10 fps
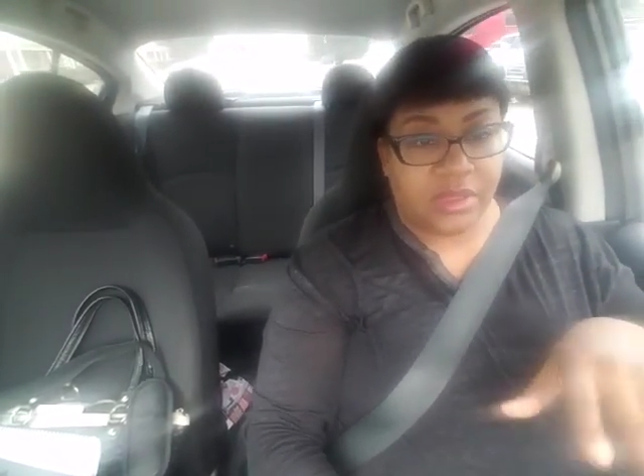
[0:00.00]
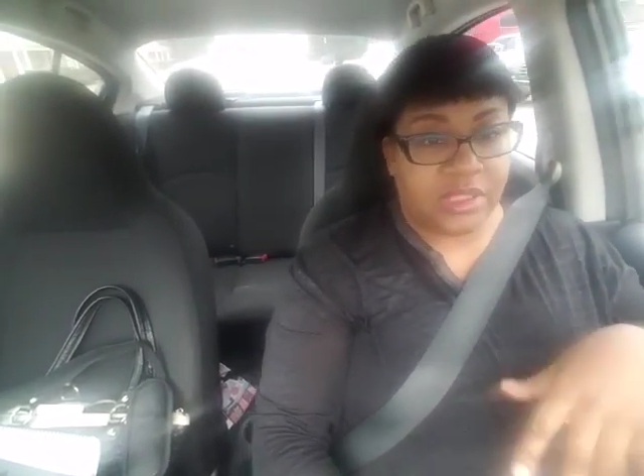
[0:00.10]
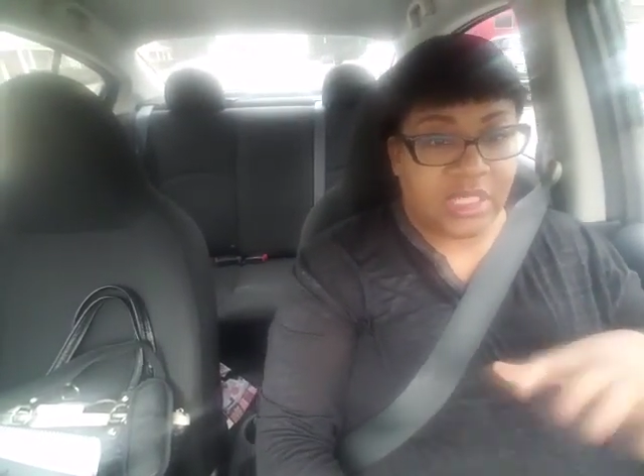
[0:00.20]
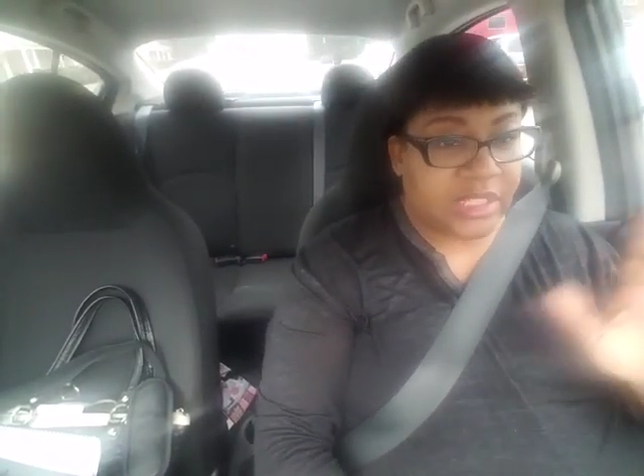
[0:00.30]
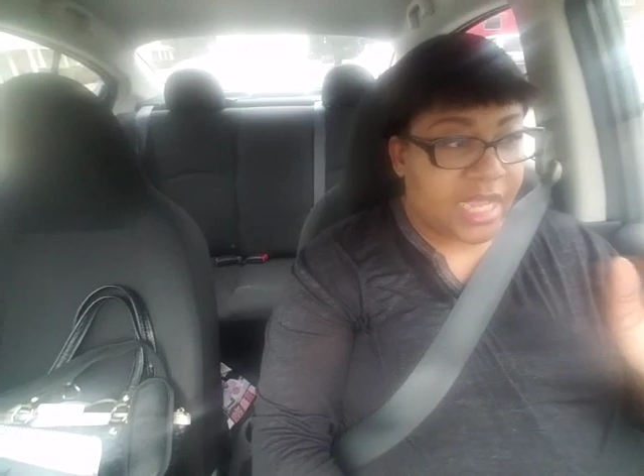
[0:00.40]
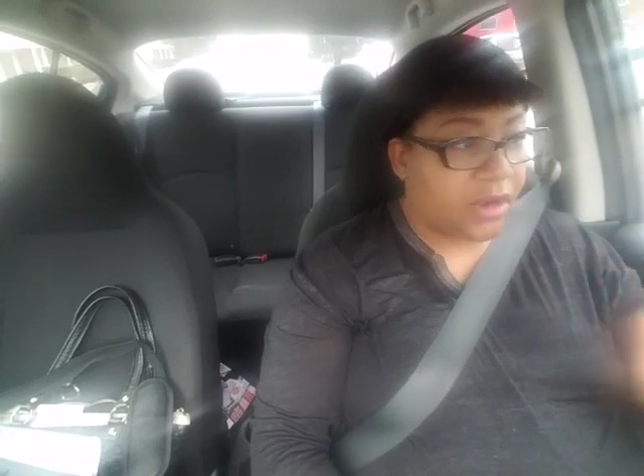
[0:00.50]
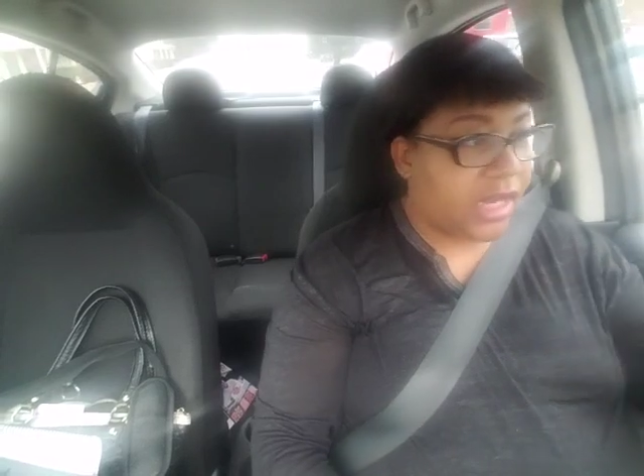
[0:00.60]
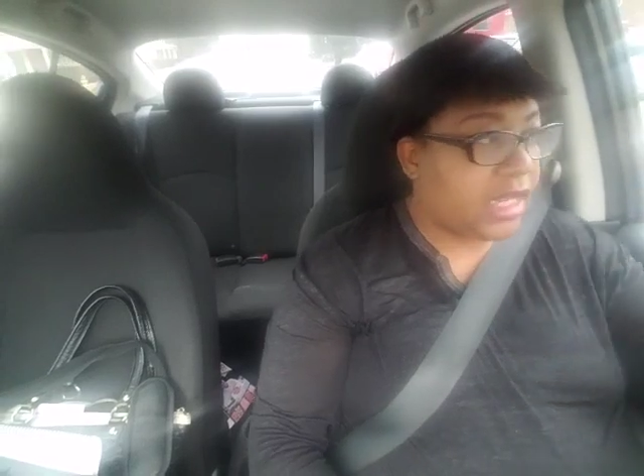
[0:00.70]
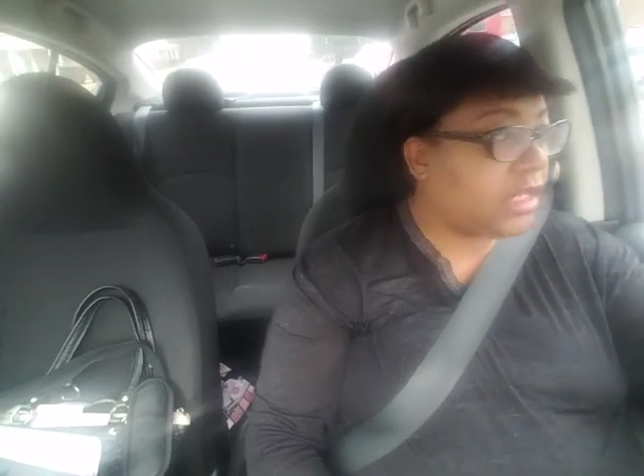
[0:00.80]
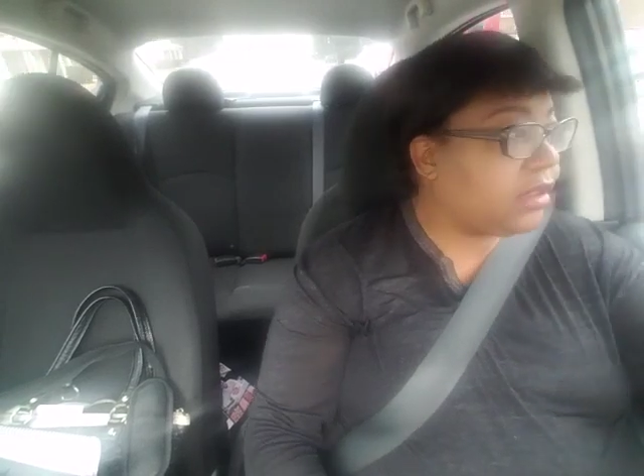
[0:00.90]
discount
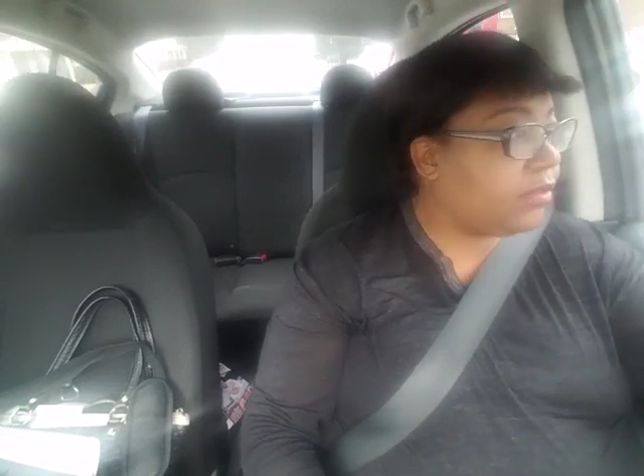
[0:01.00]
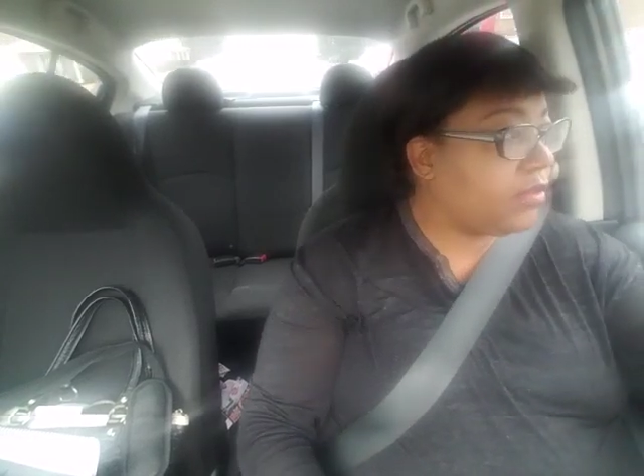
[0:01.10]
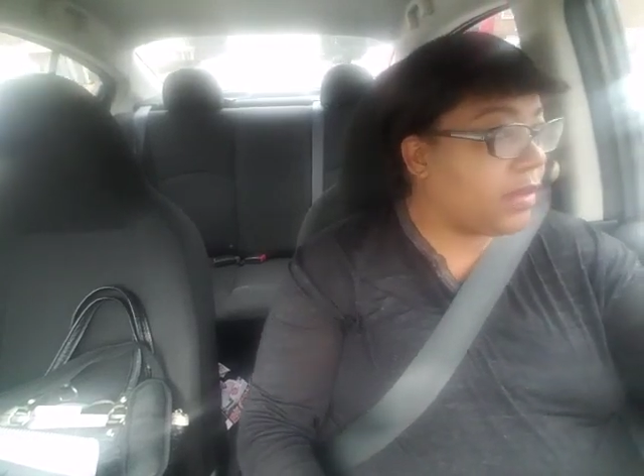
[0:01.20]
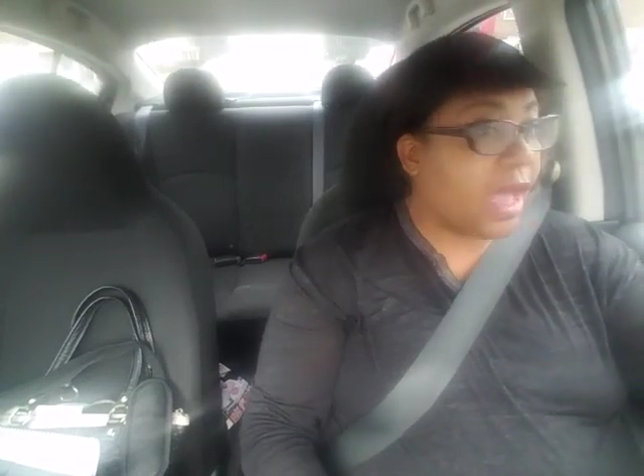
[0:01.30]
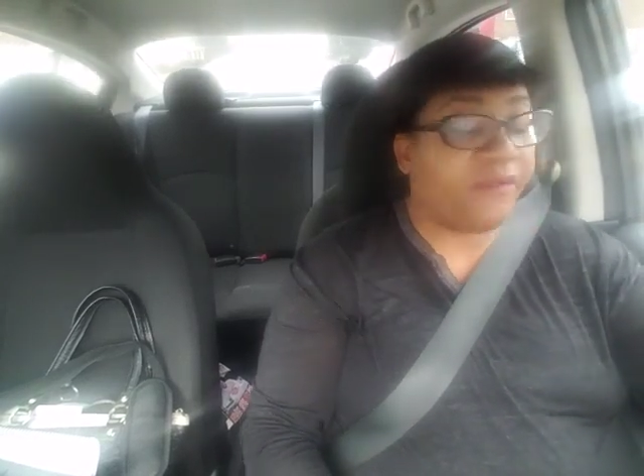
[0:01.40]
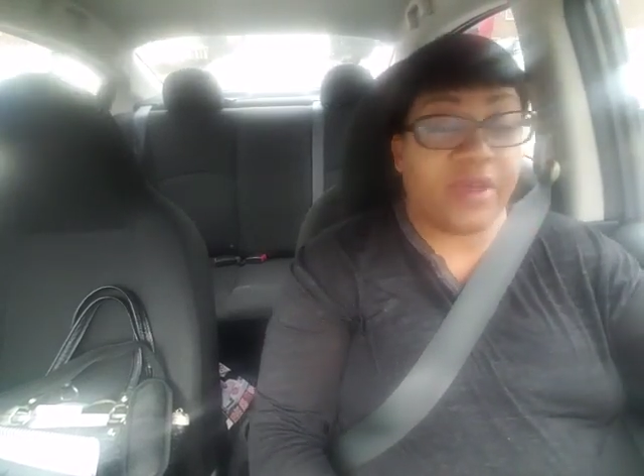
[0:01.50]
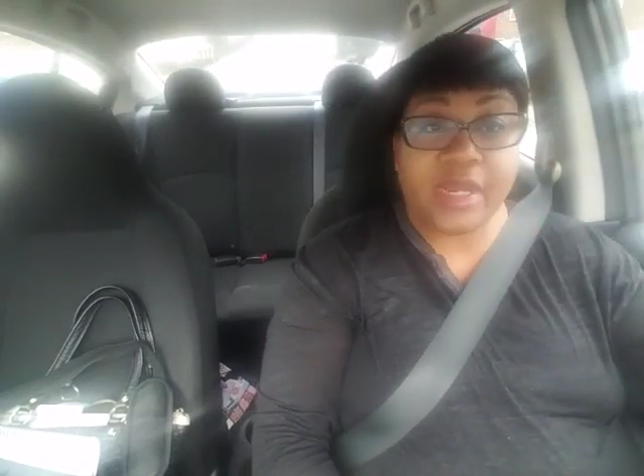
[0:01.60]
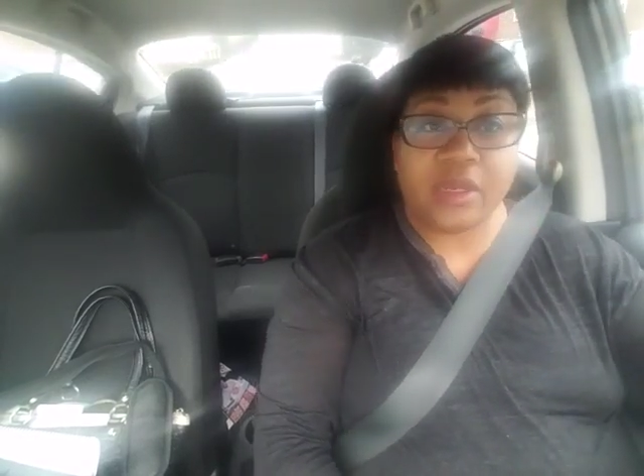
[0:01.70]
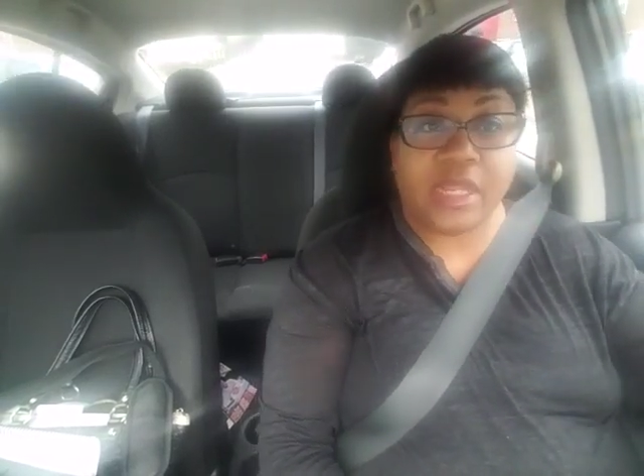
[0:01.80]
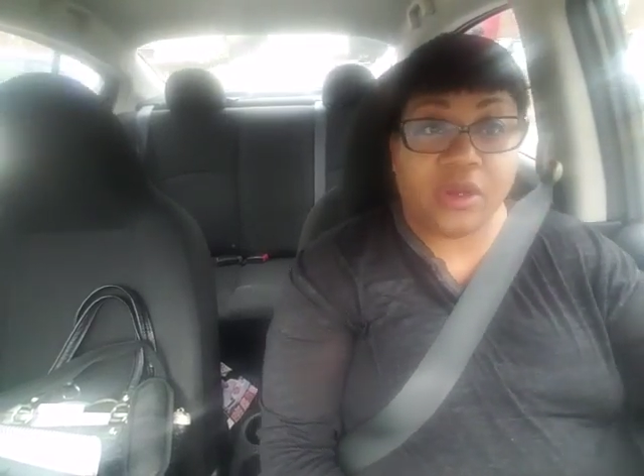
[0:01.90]
is. I'll find
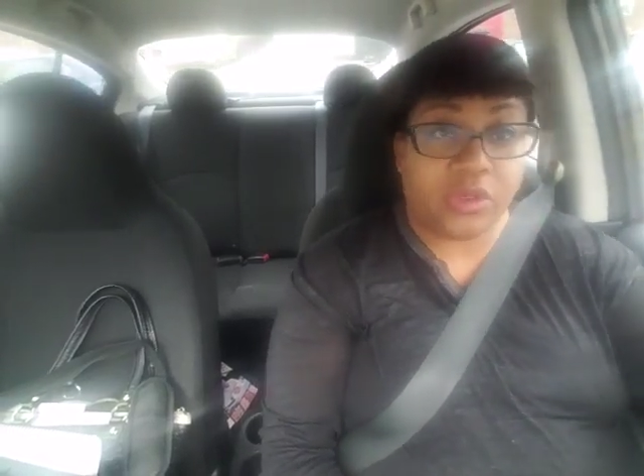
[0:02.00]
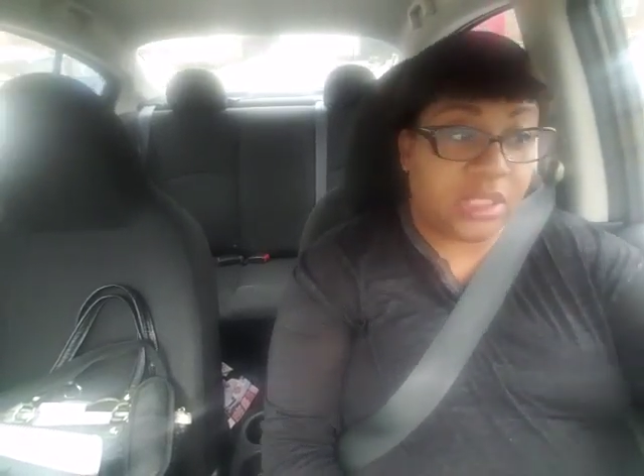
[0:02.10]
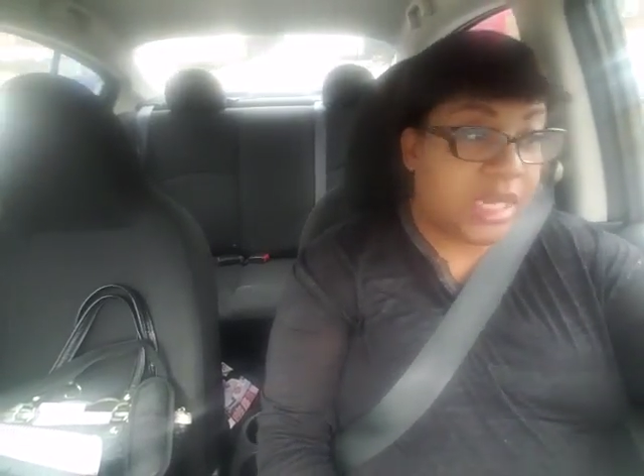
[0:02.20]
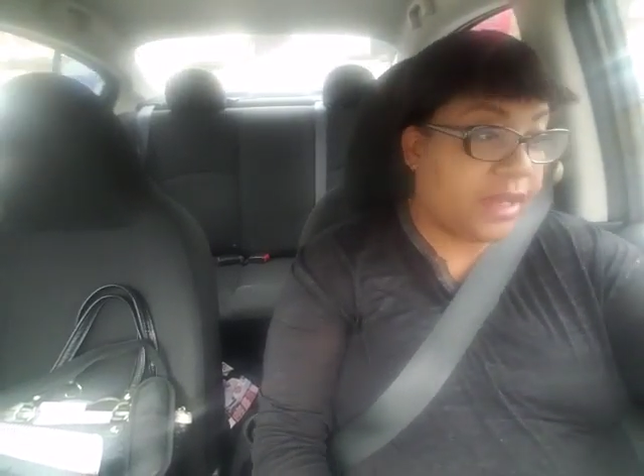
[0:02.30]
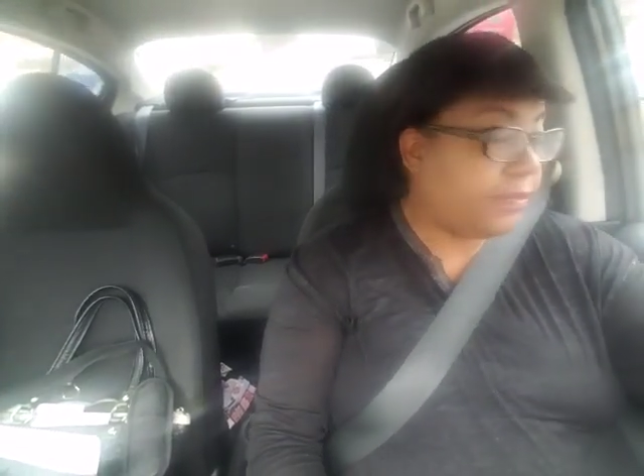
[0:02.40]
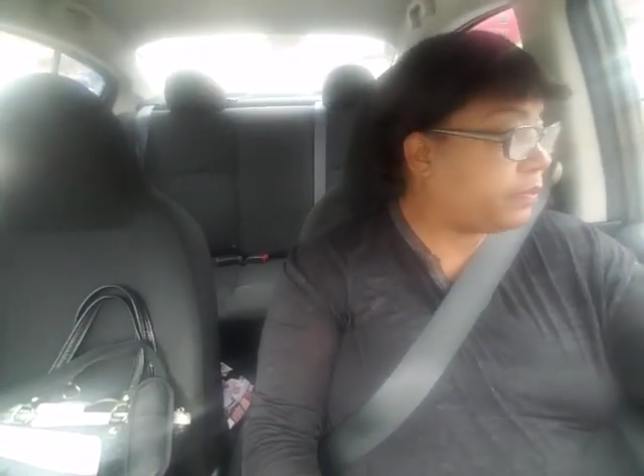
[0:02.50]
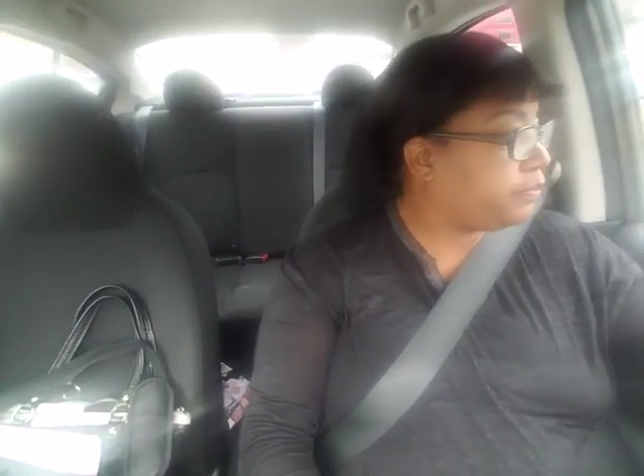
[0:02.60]
out later on today.